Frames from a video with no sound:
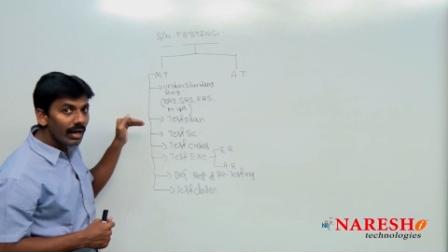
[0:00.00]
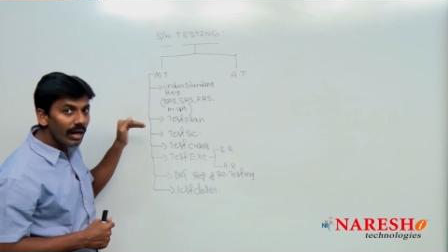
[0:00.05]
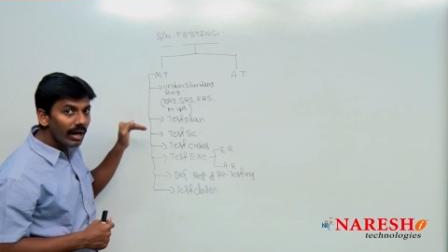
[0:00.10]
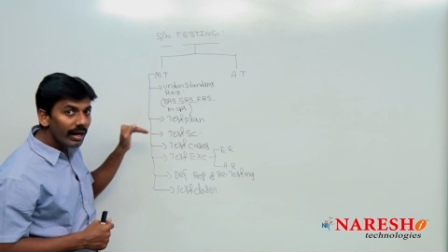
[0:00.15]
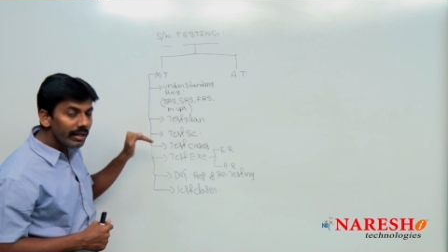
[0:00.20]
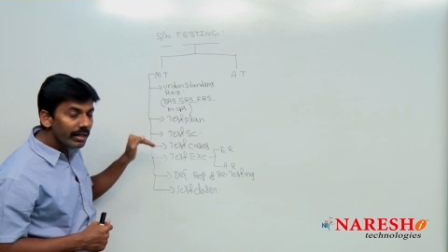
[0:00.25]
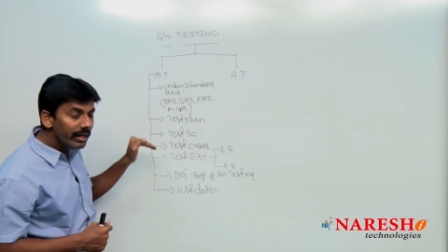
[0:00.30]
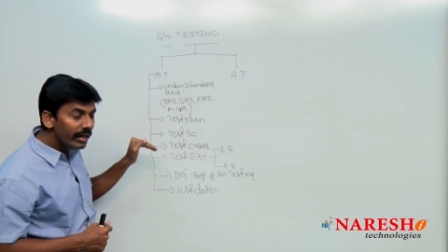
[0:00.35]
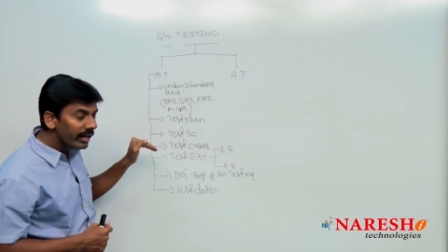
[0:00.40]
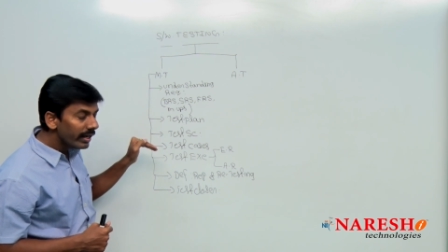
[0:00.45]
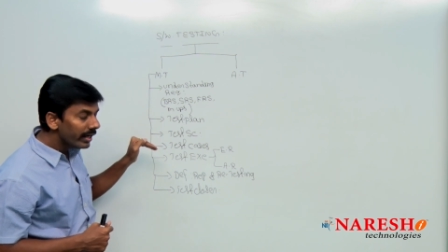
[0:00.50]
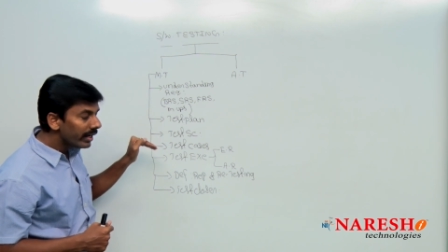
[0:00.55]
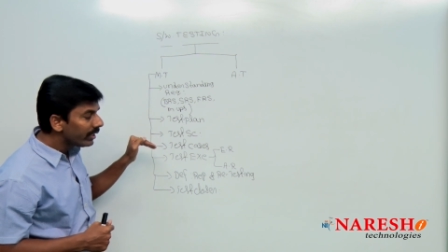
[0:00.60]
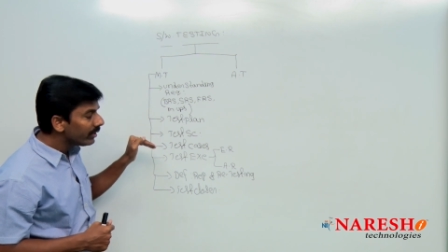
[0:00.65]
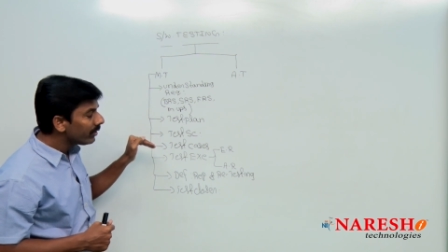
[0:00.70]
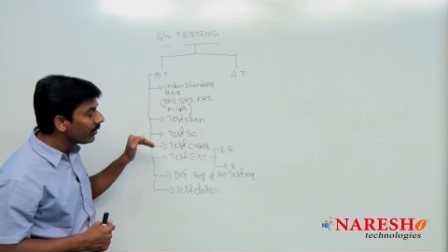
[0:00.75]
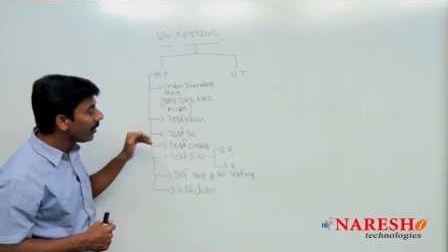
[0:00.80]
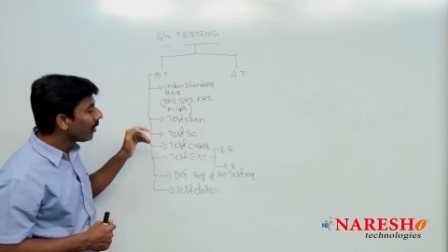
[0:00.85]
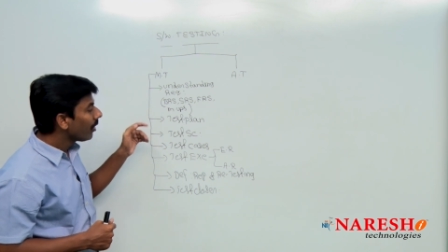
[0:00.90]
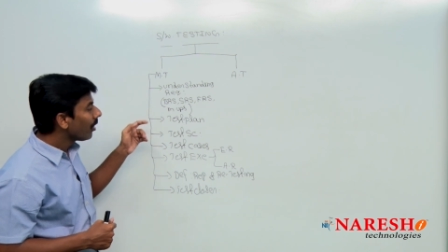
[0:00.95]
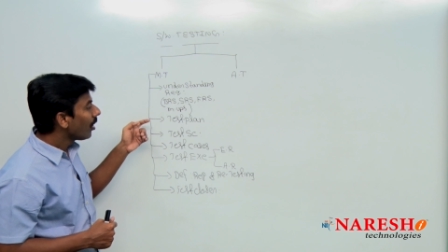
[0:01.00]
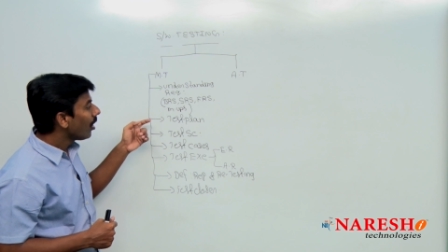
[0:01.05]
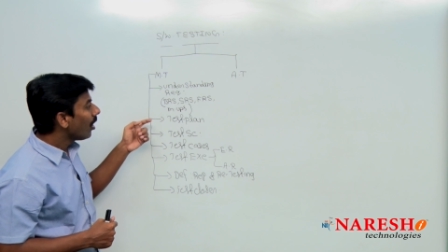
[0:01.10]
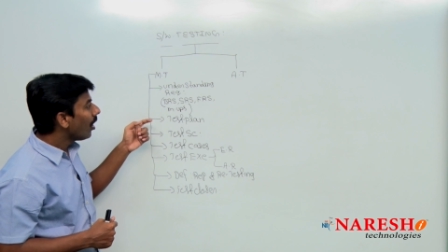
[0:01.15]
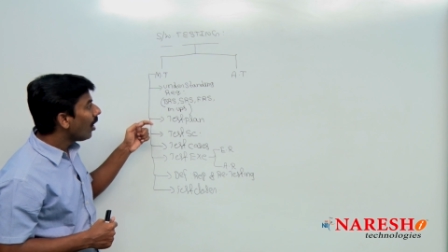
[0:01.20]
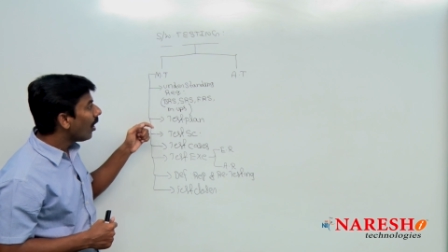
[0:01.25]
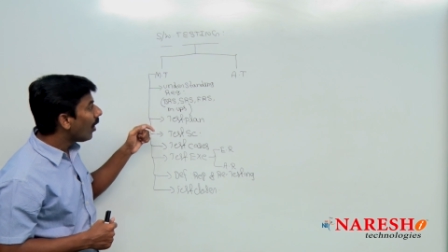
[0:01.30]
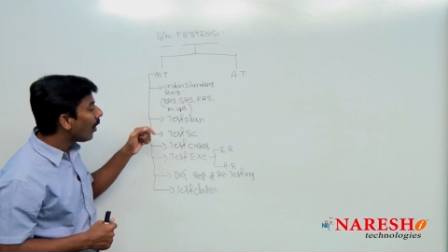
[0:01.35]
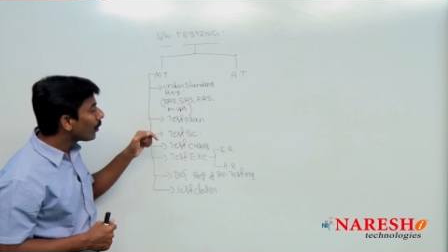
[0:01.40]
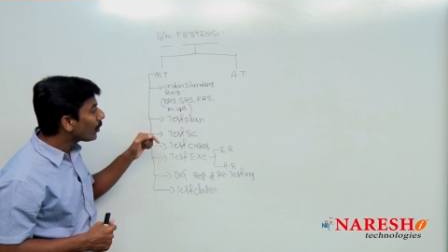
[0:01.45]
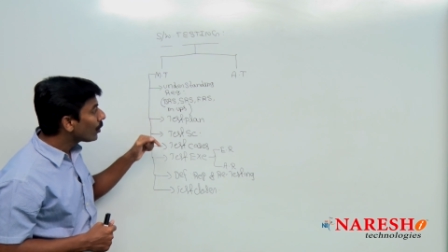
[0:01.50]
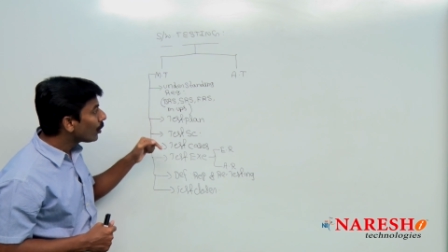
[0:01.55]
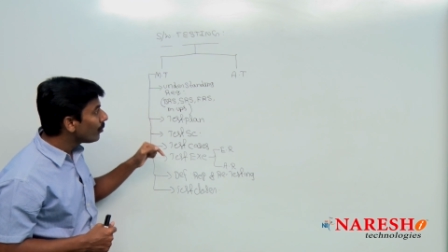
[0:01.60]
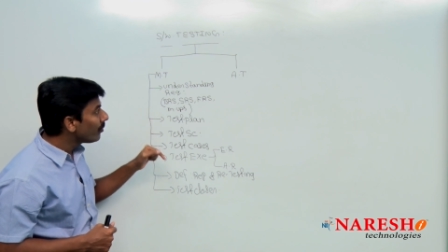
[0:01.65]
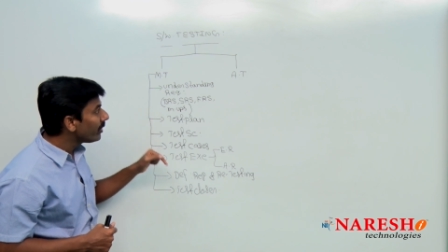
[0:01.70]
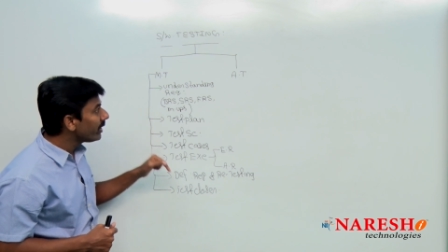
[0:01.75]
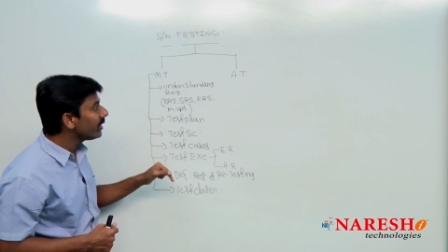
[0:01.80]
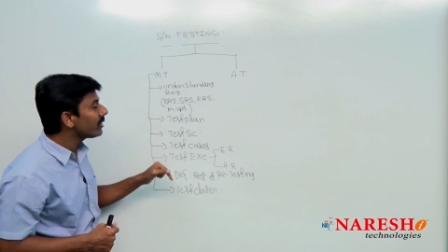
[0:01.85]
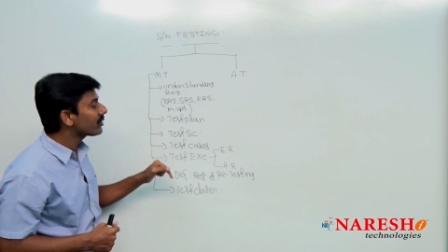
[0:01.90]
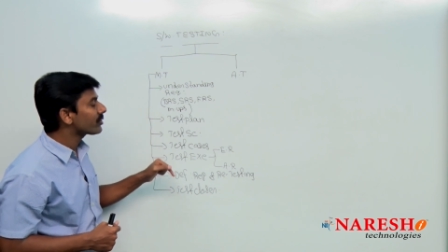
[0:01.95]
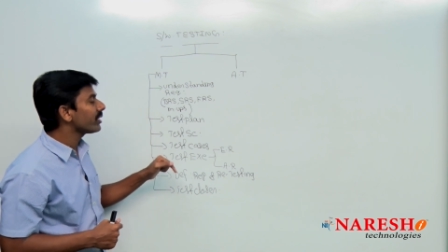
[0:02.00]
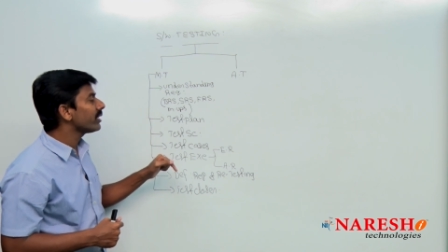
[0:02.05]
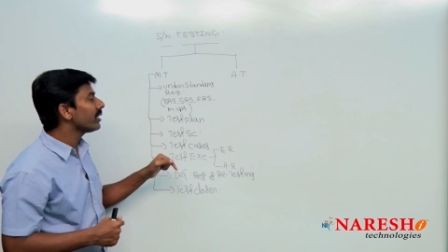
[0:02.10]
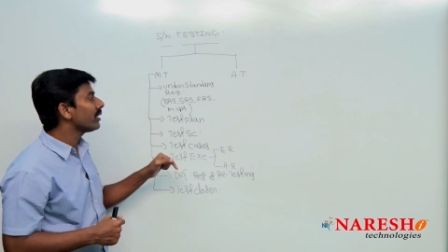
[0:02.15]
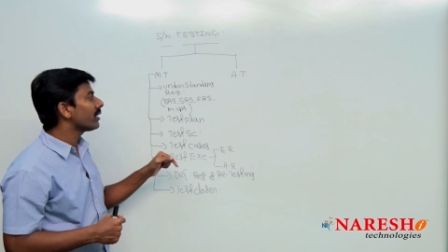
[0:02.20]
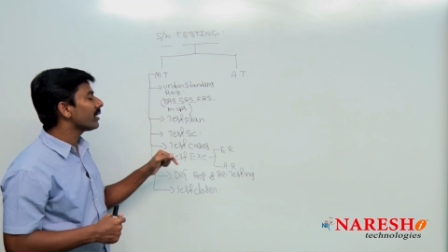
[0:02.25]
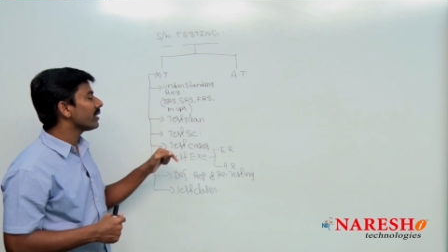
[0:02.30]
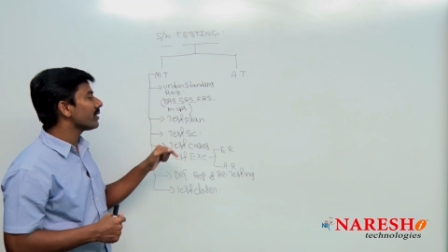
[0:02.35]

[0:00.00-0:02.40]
Again, automation